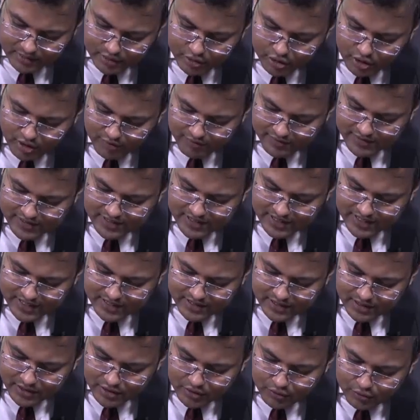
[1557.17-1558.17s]
So obviously
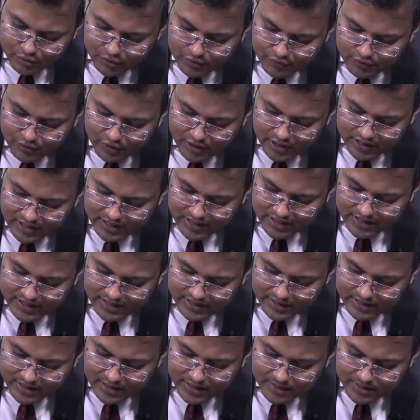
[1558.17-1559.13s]
it is used for cutting the